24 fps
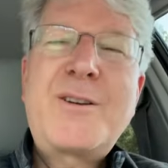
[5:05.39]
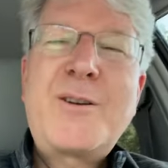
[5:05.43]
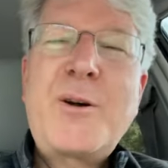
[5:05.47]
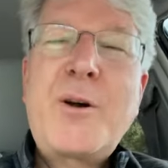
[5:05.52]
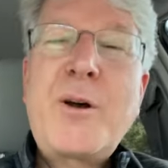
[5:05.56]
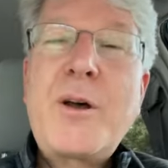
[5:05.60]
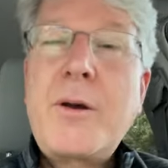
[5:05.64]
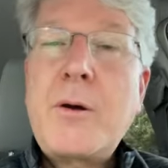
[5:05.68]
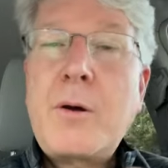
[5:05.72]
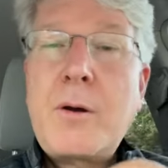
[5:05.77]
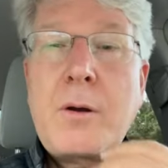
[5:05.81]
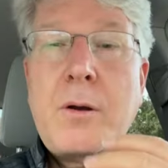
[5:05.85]

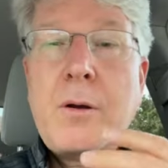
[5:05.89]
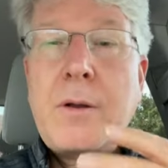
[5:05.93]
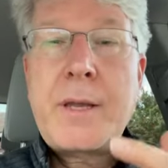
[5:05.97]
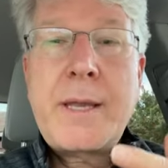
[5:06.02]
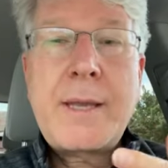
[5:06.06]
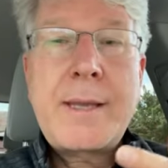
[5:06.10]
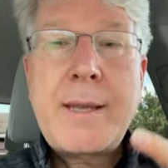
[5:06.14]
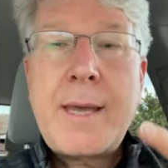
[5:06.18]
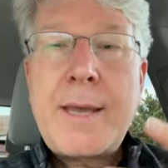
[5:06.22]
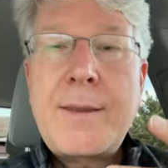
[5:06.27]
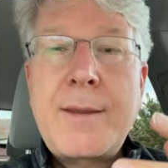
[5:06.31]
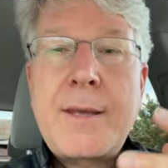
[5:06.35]
Uh,
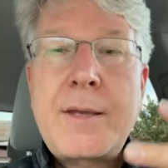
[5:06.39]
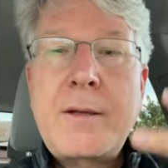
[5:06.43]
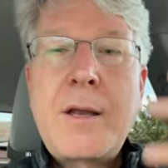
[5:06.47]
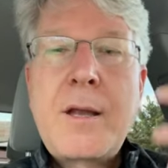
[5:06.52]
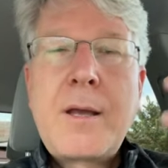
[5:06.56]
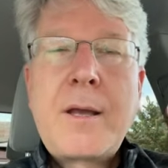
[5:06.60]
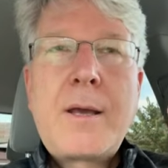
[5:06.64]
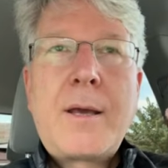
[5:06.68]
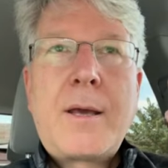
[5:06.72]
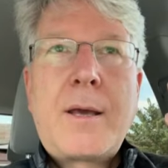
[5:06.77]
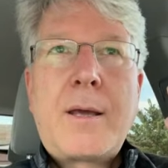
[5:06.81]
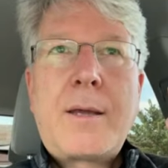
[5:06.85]
and, and then
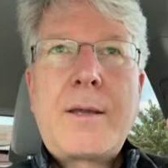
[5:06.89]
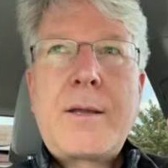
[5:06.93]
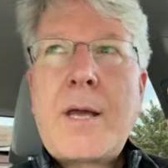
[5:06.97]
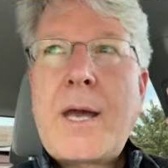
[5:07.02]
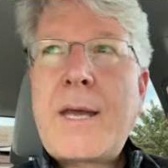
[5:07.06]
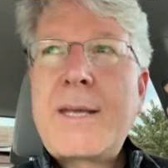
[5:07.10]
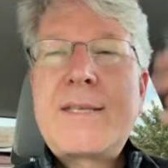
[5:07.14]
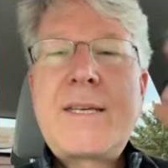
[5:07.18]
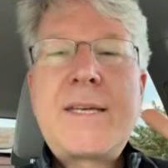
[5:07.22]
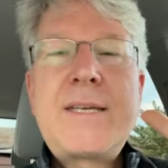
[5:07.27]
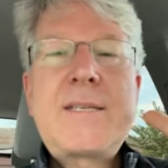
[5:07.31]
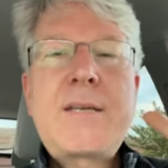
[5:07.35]
I
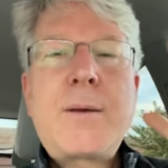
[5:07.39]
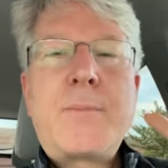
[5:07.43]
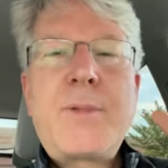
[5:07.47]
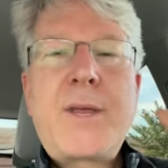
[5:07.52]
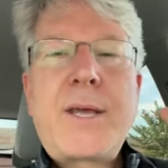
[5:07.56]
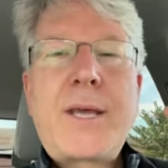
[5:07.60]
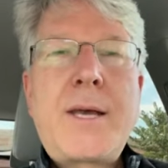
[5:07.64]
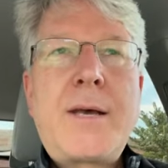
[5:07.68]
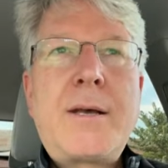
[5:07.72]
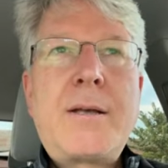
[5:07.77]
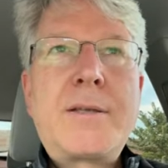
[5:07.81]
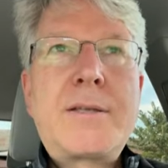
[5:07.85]
see
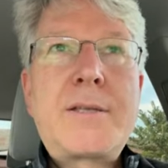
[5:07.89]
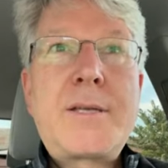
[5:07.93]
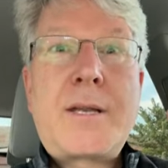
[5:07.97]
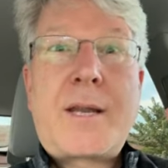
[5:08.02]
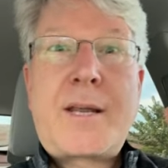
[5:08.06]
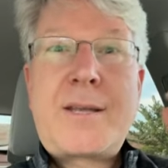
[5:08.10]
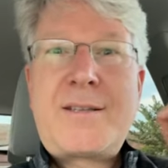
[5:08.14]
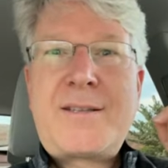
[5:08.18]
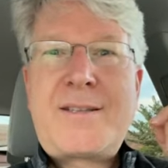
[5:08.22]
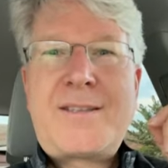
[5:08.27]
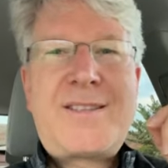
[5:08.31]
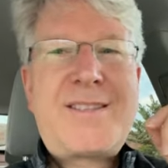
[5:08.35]
something else and
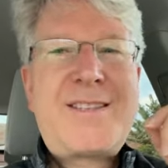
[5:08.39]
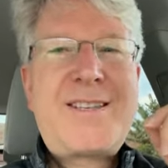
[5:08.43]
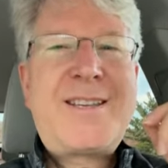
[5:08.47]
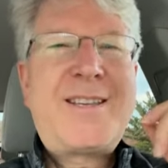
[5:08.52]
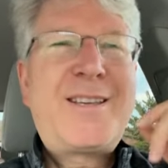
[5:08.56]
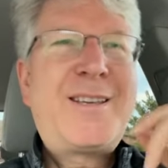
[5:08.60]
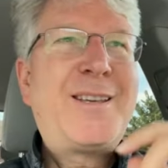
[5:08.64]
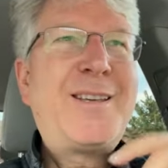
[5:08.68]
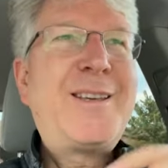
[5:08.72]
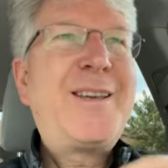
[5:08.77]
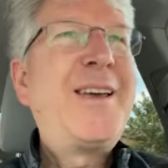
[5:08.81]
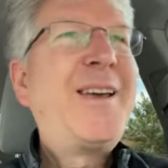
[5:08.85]
I
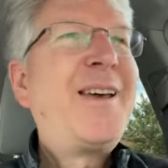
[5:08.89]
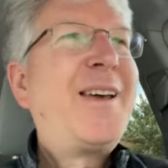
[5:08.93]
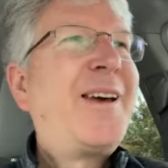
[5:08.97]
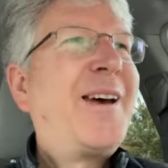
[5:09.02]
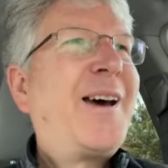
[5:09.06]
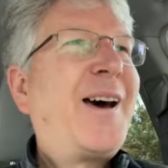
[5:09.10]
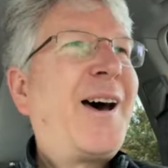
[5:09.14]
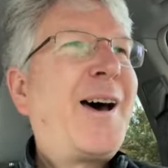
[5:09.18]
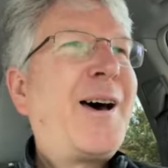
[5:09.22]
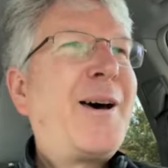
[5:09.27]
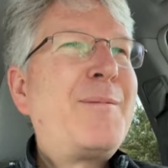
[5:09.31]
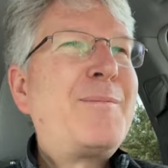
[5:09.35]
see
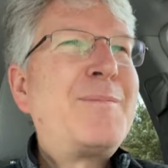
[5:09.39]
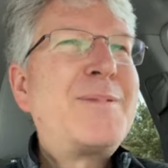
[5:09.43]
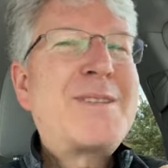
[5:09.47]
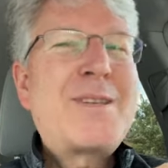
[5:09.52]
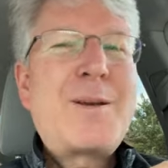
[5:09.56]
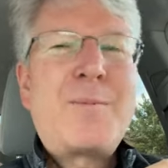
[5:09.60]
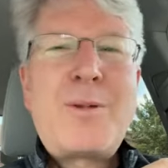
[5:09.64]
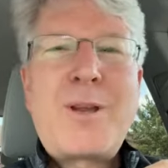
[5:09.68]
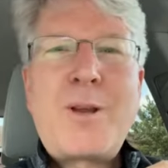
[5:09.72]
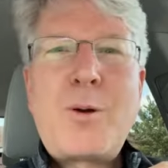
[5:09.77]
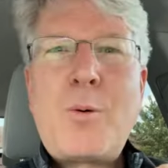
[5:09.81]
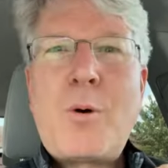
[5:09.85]
um,
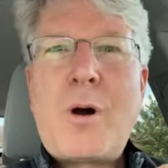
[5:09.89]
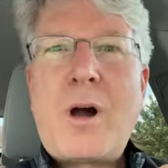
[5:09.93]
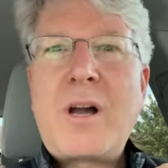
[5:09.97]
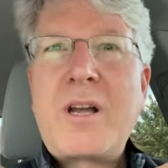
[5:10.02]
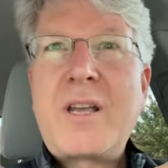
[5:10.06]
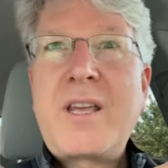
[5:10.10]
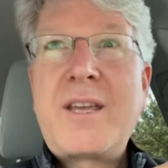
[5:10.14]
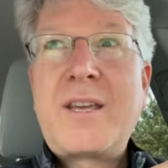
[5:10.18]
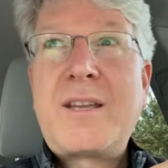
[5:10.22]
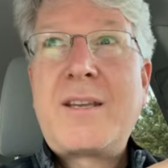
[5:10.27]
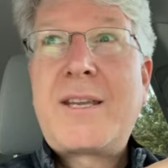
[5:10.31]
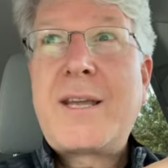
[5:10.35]
somebody
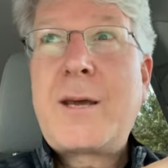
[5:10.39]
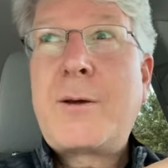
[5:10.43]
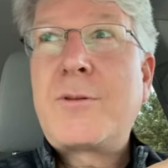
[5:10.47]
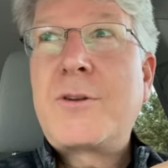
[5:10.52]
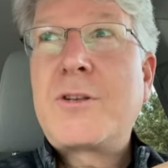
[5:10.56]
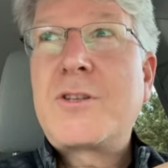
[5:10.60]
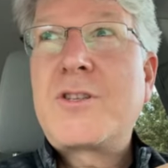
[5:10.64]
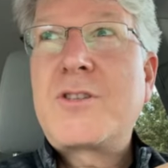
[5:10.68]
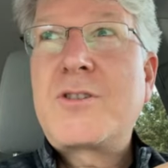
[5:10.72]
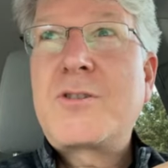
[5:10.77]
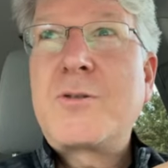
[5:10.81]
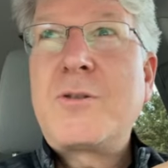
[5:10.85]
walking down the
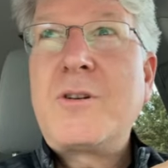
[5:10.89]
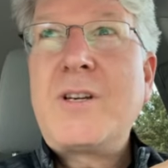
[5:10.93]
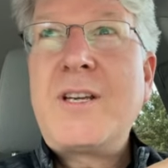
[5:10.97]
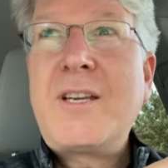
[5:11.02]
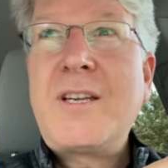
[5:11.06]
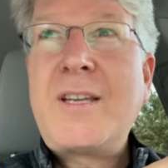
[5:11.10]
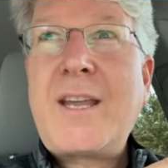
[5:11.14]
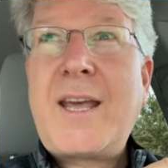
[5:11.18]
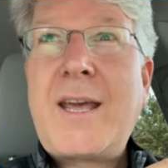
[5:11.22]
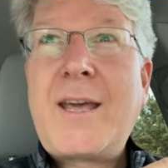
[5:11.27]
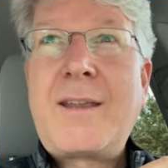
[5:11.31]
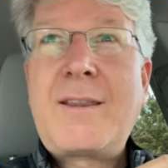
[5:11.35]

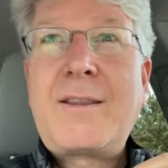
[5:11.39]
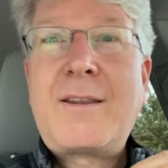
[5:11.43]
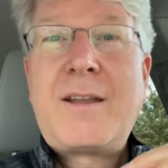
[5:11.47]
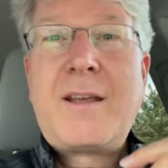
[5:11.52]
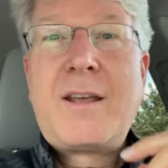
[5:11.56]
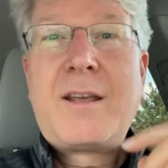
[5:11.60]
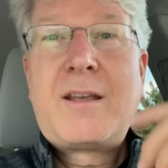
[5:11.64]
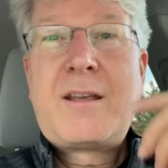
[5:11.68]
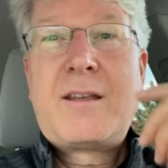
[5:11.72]
street and,